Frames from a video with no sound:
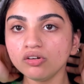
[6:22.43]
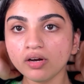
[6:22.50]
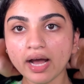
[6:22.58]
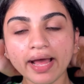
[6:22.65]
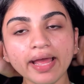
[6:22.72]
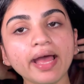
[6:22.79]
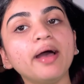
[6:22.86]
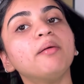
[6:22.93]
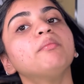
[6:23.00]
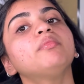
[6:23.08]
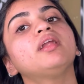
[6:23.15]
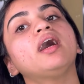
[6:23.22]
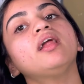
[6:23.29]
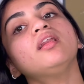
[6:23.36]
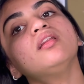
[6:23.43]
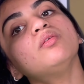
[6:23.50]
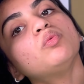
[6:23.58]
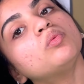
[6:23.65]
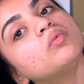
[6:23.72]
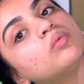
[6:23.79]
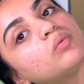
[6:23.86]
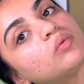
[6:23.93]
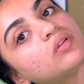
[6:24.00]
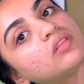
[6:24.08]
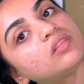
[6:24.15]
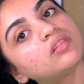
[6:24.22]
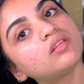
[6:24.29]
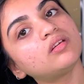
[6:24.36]
I am done with
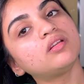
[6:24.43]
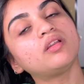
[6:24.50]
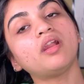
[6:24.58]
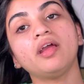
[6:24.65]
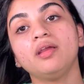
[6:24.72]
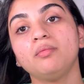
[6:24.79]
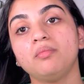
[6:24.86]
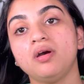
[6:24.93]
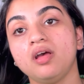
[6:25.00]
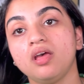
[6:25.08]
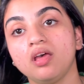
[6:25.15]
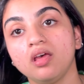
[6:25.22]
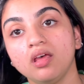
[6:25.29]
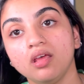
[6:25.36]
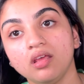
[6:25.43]
drying my hair.